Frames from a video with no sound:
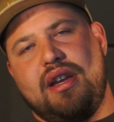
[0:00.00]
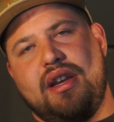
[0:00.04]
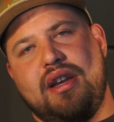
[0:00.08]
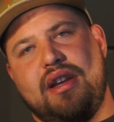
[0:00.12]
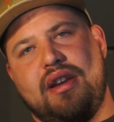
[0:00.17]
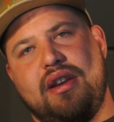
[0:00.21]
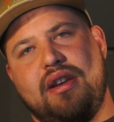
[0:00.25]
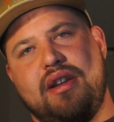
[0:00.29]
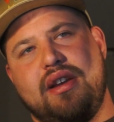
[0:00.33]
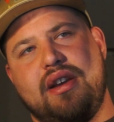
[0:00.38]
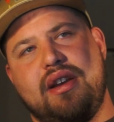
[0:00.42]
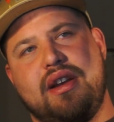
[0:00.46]

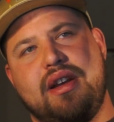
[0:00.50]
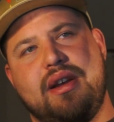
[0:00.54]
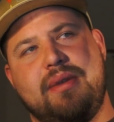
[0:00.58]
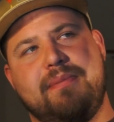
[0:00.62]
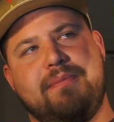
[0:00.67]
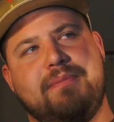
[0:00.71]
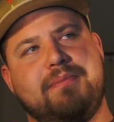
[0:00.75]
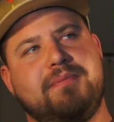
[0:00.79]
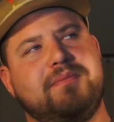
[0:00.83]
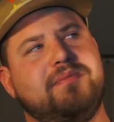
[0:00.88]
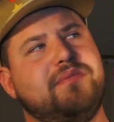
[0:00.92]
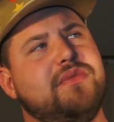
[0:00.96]
and
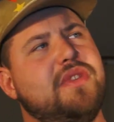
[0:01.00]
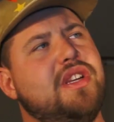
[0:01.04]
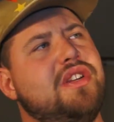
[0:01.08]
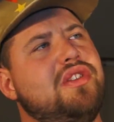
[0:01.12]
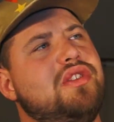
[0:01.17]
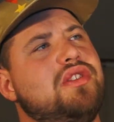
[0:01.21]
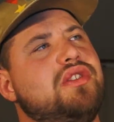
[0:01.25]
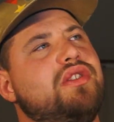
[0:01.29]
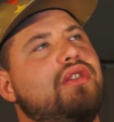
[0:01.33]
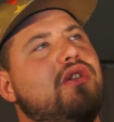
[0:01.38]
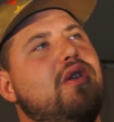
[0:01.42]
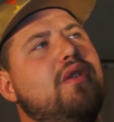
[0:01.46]

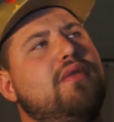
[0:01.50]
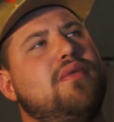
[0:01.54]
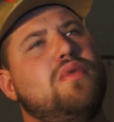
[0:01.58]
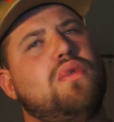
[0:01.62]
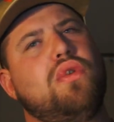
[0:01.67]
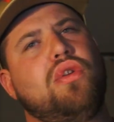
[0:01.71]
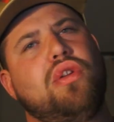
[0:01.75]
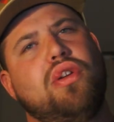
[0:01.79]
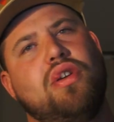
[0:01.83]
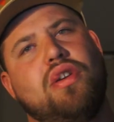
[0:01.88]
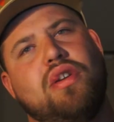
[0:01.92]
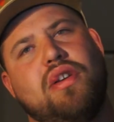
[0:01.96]
just the
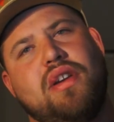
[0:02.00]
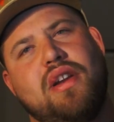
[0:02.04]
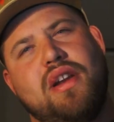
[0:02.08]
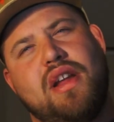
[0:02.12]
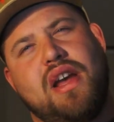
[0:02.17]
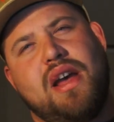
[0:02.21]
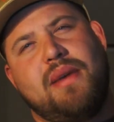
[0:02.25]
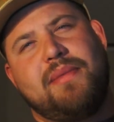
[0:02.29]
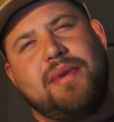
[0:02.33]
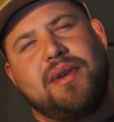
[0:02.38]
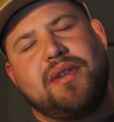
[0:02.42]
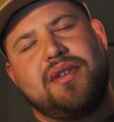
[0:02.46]
overall
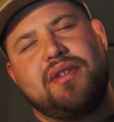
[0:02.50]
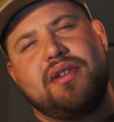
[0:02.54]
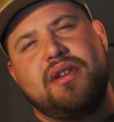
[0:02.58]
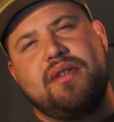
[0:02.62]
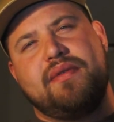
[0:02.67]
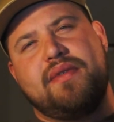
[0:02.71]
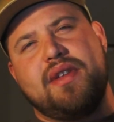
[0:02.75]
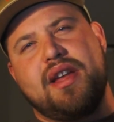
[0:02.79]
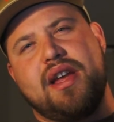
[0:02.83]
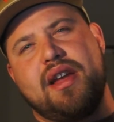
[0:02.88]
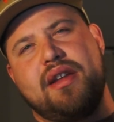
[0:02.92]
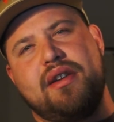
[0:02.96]
ergonomics
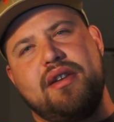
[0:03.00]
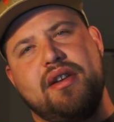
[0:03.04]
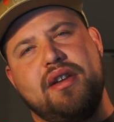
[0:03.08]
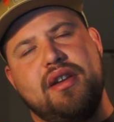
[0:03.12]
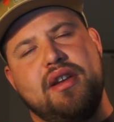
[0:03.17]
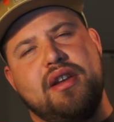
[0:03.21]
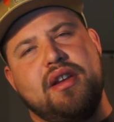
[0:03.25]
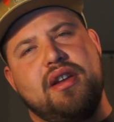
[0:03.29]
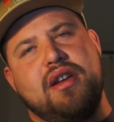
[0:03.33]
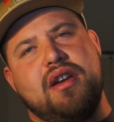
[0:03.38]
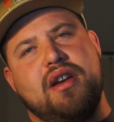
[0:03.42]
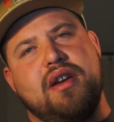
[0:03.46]
of that
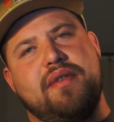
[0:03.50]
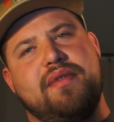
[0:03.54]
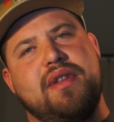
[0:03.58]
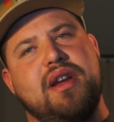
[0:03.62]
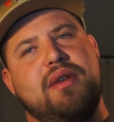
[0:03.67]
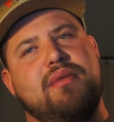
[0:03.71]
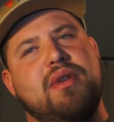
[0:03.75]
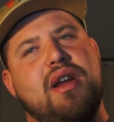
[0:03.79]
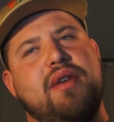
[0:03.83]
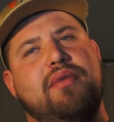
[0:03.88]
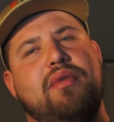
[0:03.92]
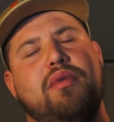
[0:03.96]

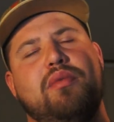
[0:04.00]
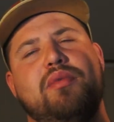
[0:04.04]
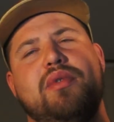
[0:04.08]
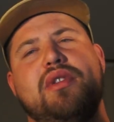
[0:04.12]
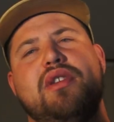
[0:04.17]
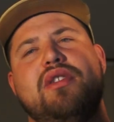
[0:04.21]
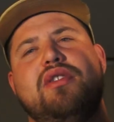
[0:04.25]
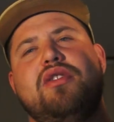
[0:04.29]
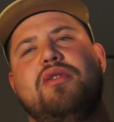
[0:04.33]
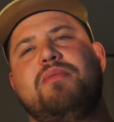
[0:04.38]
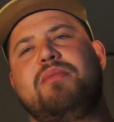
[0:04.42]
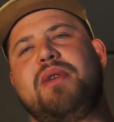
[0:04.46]
rifle
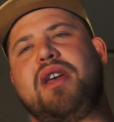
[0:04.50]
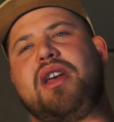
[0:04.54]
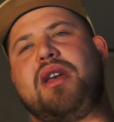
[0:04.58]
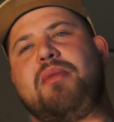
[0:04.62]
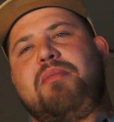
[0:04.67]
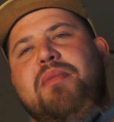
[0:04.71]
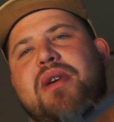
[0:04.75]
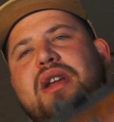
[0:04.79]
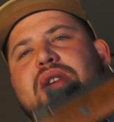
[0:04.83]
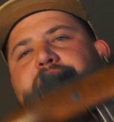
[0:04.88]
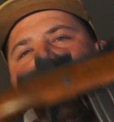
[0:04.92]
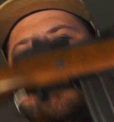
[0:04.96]
really do make
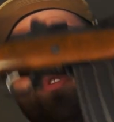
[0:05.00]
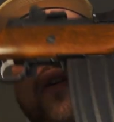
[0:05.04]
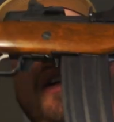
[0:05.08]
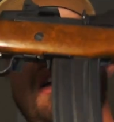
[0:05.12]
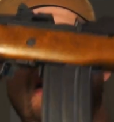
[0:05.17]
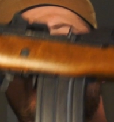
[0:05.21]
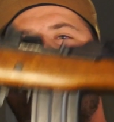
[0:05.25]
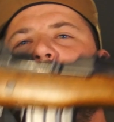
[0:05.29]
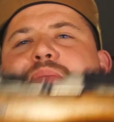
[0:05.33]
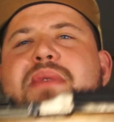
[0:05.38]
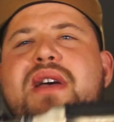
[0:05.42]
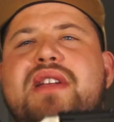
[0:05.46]
it better for
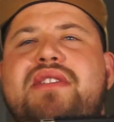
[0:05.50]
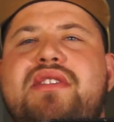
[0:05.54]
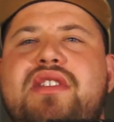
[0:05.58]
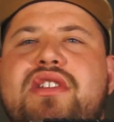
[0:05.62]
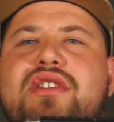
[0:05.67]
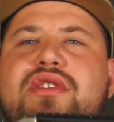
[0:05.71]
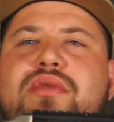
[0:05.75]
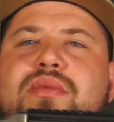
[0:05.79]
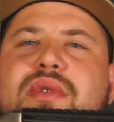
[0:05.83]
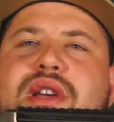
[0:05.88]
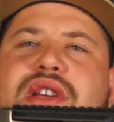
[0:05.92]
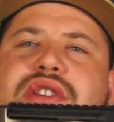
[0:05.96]
combat
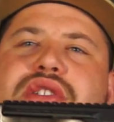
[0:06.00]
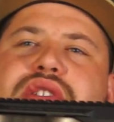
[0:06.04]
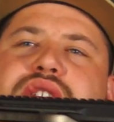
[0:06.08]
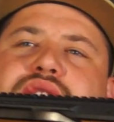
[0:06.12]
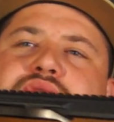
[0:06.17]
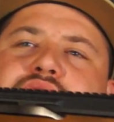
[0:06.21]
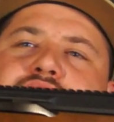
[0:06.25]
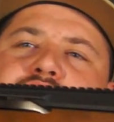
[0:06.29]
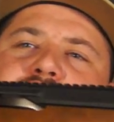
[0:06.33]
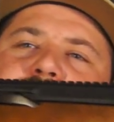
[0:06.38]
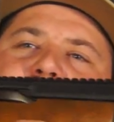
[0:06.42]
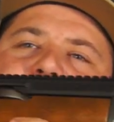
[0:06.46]

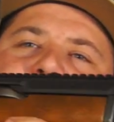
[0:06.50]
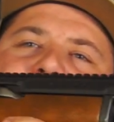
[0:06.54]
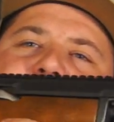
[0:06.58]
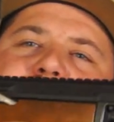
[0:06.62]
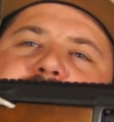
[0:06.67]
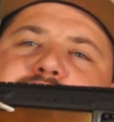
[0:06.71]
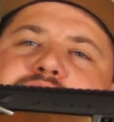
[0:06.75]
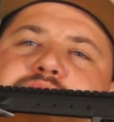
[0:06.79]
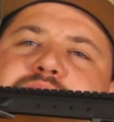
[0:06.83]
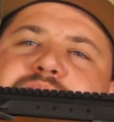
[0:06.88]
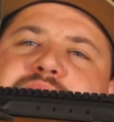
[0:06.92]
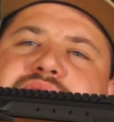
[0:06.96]
situation.
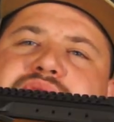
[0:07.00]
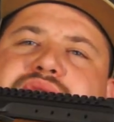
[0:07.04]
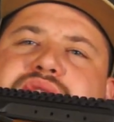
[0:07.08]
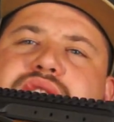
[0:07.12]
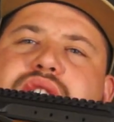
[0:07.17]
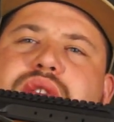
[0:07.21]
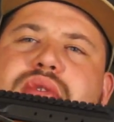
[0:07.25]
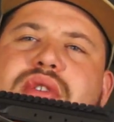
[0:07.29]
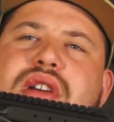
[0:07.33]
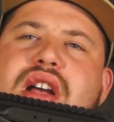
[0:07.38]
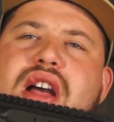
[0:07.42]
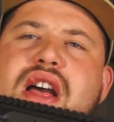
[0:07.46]
I would be
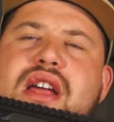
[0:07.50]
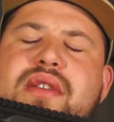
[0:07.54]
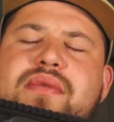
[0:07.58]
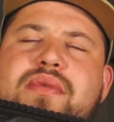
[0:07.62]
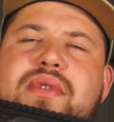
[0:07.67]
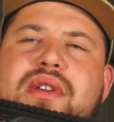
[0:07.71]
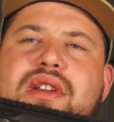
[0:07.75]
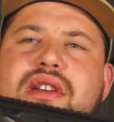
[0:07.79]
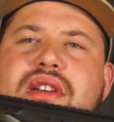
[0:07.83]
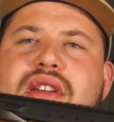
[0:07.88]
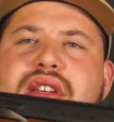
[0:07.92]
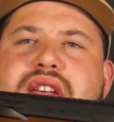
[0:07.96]
so
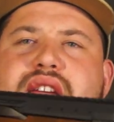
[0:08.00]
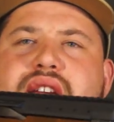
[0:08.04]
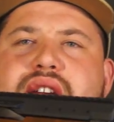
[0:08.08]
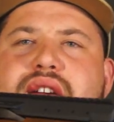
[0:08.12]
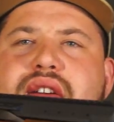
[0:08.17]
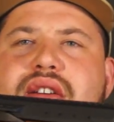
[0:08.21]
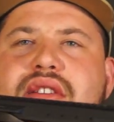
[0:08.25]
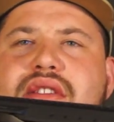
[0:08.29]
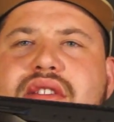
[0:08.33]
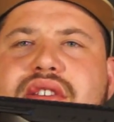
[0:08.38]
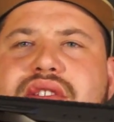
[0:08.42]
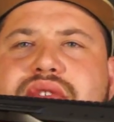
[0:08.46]
confident
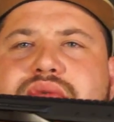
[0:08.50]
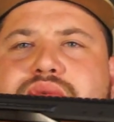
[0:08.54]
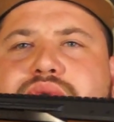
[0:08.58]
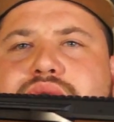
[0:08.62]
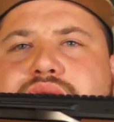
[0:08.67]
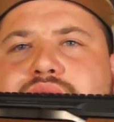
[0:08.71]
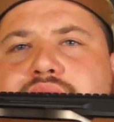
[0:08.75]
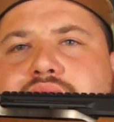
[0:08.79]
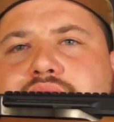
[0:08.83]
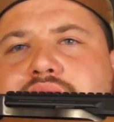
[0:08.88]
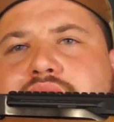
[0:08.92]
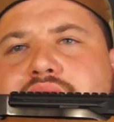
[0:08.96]
carrying this
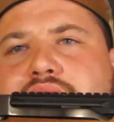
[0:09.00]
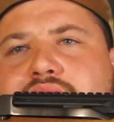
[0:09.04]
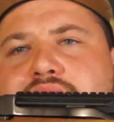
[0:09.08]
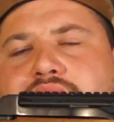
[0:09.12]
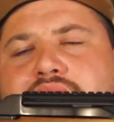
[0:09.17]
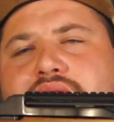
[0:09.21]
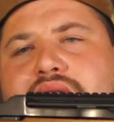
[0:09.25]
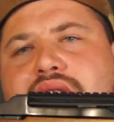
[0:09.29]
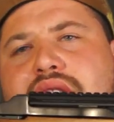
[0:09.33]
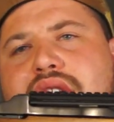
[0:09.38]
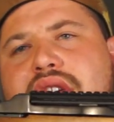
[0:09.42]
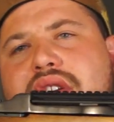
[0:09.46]
Ruger
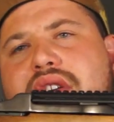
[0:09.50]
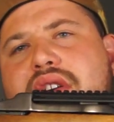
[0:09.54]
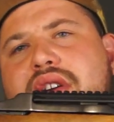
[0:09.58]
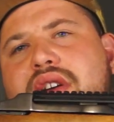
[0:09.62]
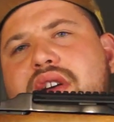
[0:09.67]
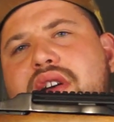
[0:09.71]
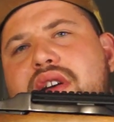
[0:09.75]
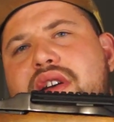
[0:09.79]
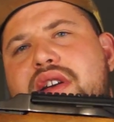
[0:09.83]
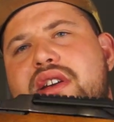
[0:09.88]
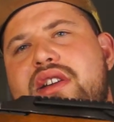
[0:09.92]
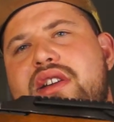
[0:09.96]

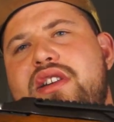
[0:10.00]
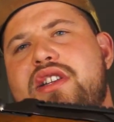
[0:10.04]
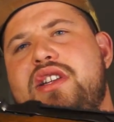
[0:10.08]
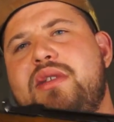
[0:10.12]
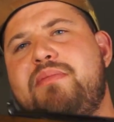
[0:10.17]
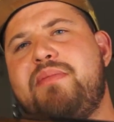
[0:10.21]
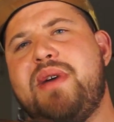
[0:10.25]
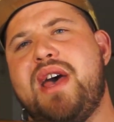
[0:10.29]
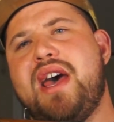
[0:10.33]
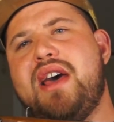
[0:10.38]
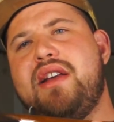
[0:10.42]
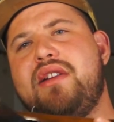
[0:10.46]
into
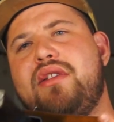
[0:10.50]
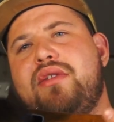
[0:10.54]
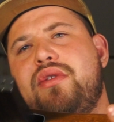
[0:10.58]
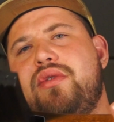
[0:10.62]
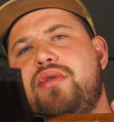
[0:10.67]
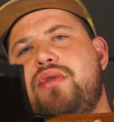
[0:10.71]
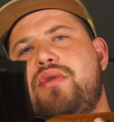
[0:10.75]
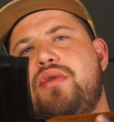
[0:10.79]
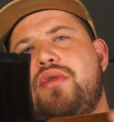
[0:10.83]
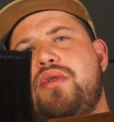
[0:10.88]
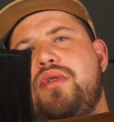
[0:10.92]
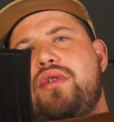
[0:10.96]
battle,
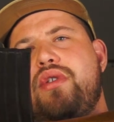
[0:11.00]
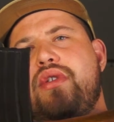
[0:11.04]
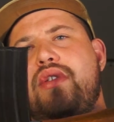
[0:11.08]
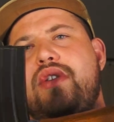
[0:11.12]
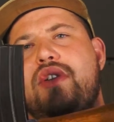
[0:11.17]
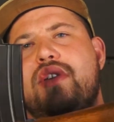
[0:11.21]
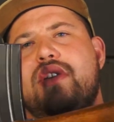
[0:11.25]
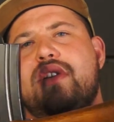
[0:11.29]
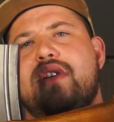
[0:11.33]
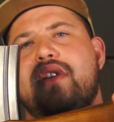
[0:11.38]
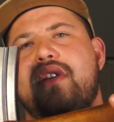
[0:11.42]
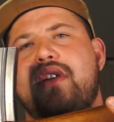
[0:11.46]
or
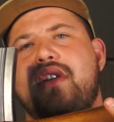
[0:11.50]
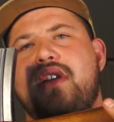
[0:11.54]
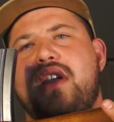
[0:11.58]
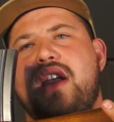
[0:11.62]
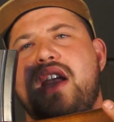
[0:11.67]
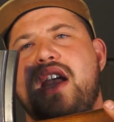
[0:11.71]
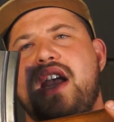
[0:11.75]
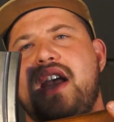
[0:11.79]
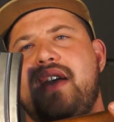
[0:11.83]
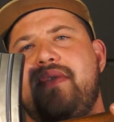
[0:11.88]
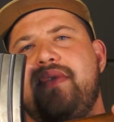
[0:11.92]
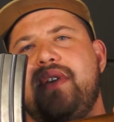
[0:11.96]

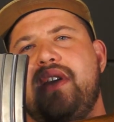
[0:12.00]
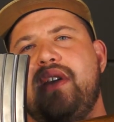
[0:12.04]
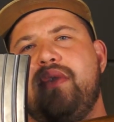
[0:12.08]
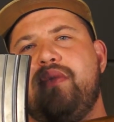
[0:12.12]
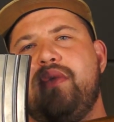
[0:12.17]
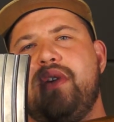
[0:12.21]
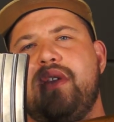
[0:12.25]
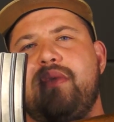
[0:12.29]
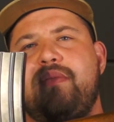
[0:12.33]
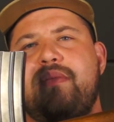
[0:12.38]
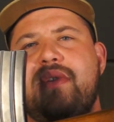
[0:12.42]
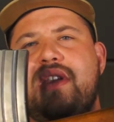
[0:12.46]
having it
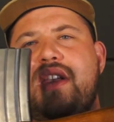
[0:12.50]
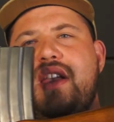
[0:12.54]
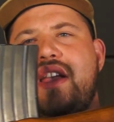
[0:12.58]
with me